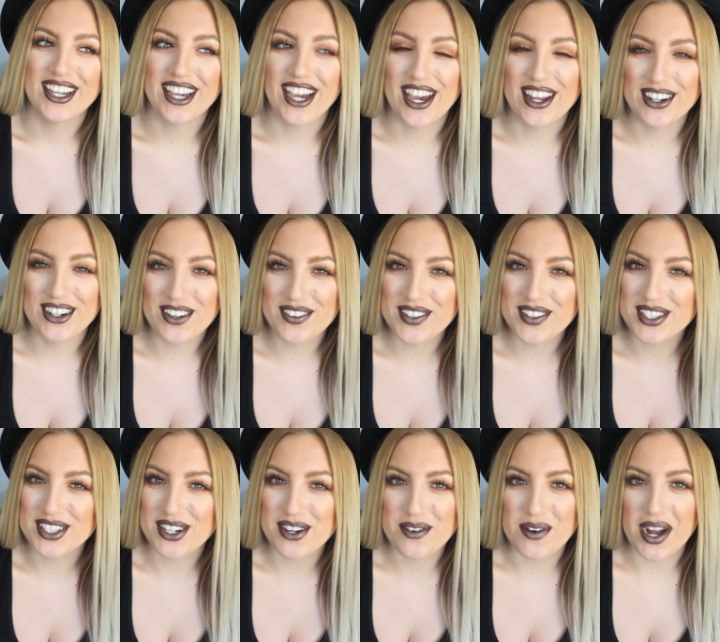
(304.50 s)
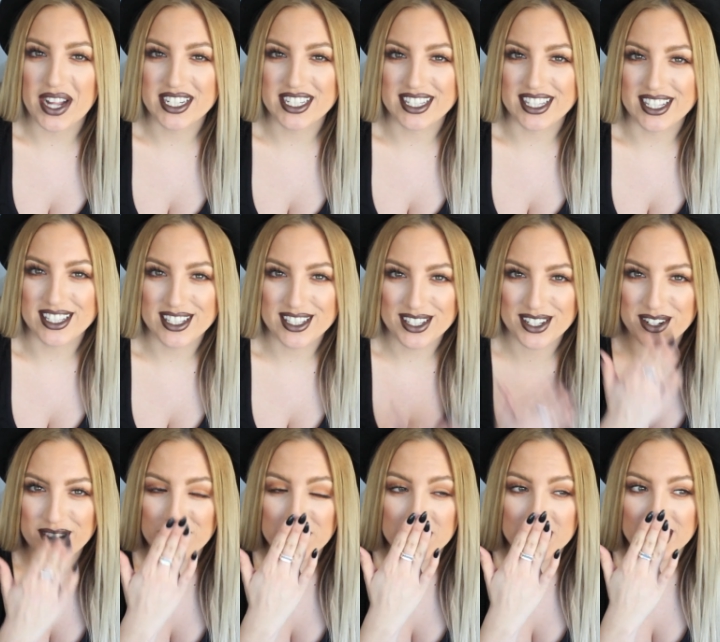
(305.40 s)
I don't know if he's gonna watch this. It's
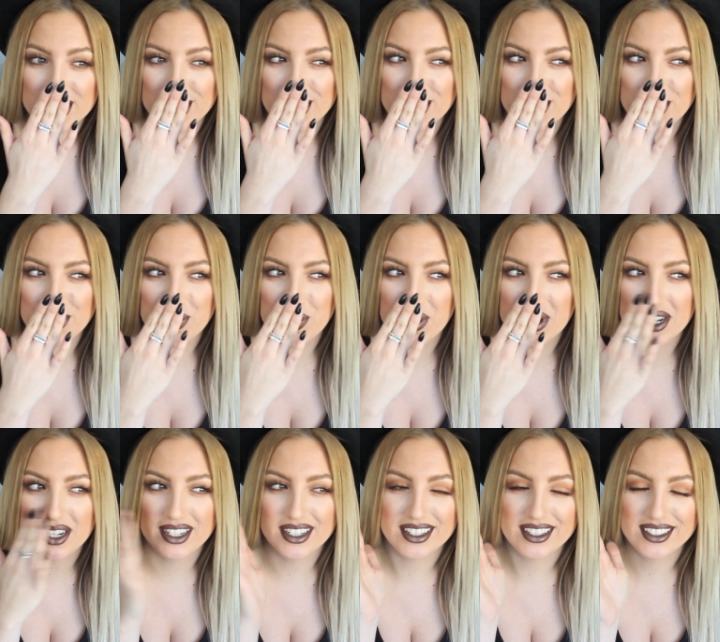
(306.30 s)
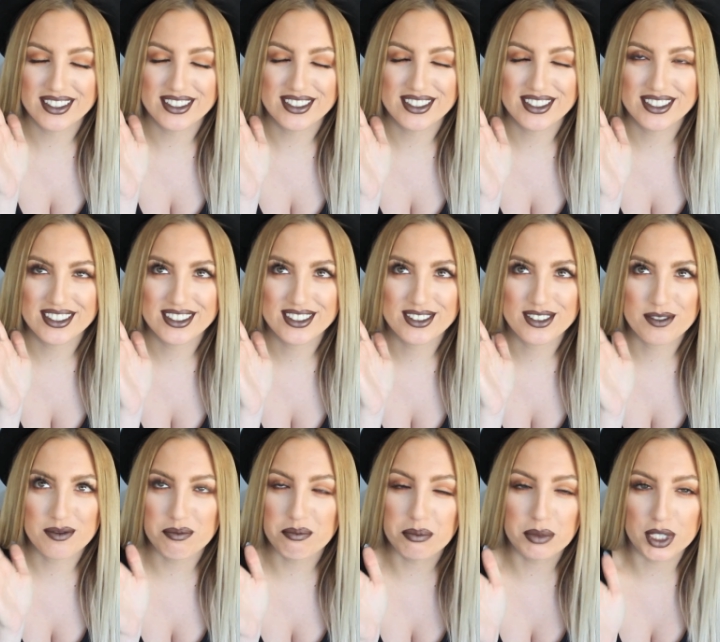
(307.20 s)
gonna be so
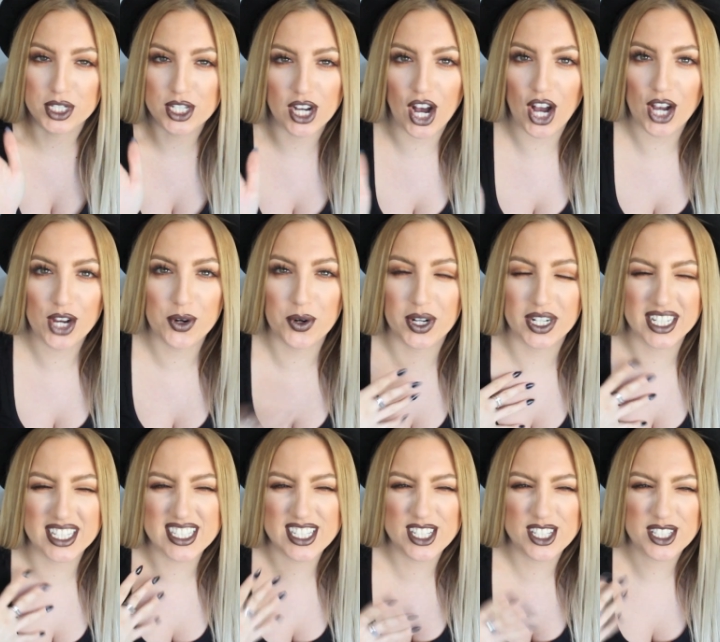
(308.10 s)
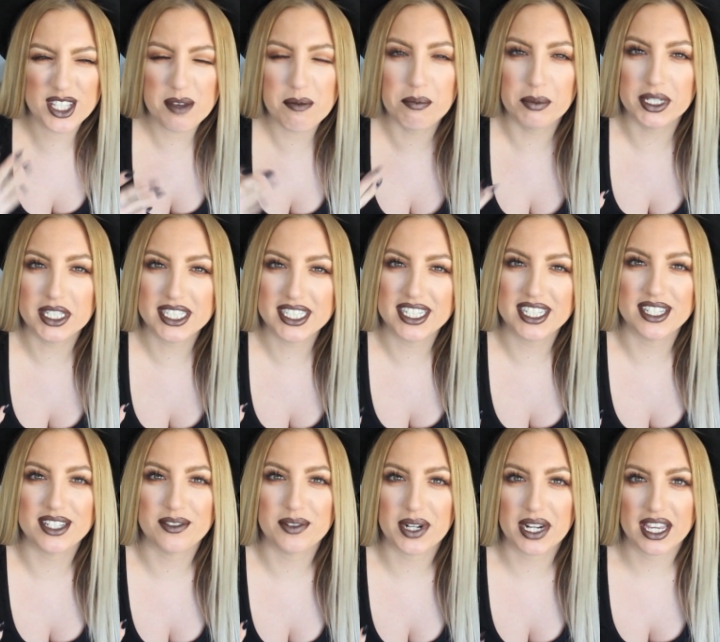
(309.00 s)
awkward because I just get
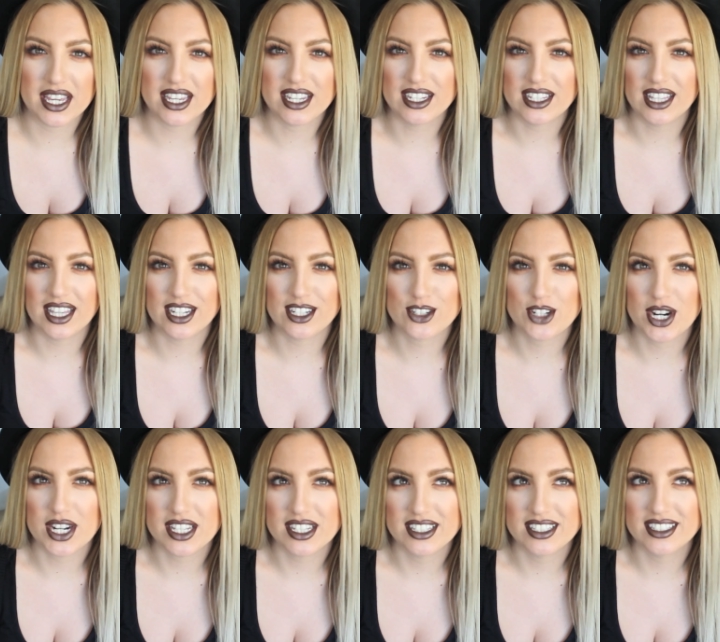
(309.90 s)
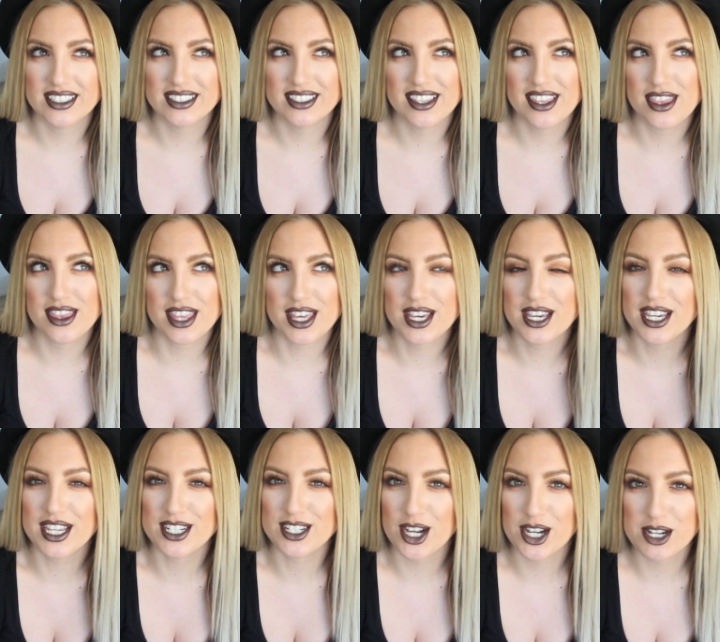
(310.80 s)
mushy when I like try to
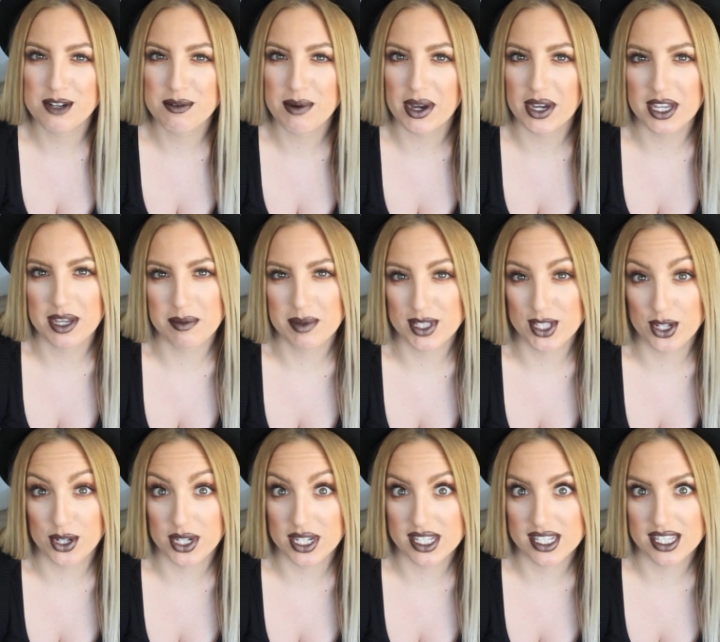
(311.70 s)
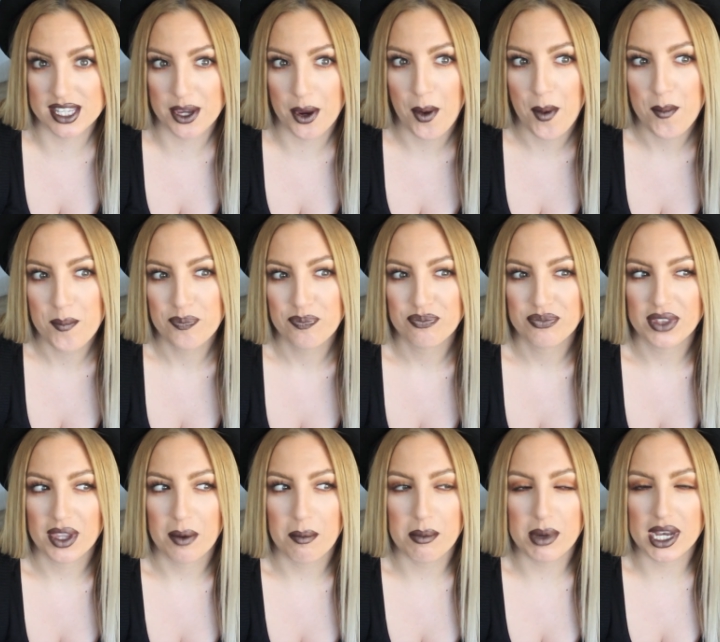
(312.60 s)
think and talk about him. It's crazy.
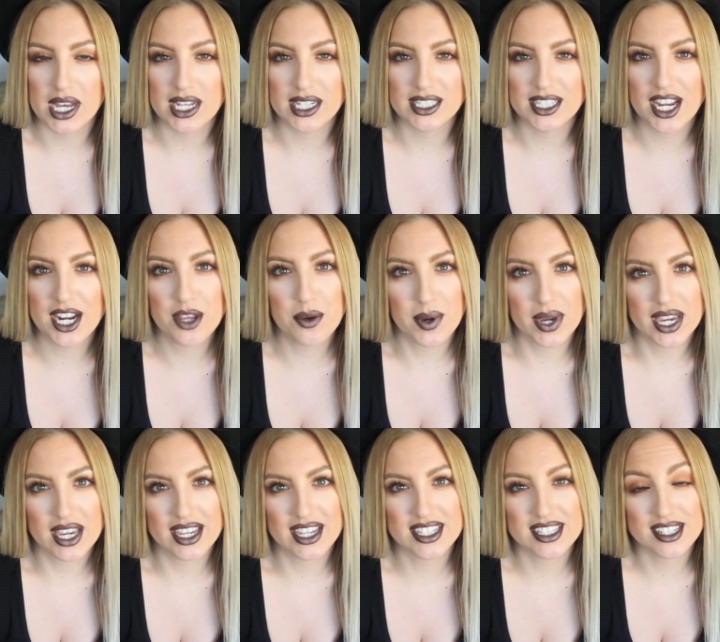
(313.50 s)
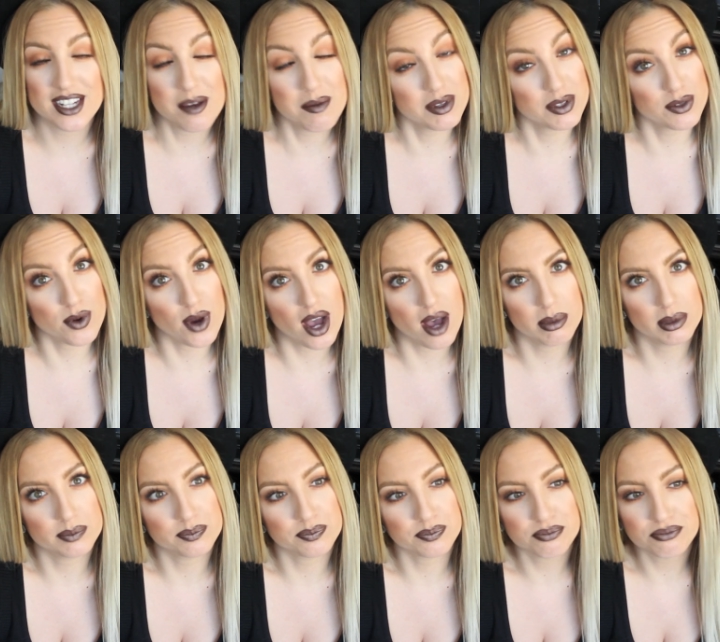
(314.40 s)
But anyway, his name is Rob.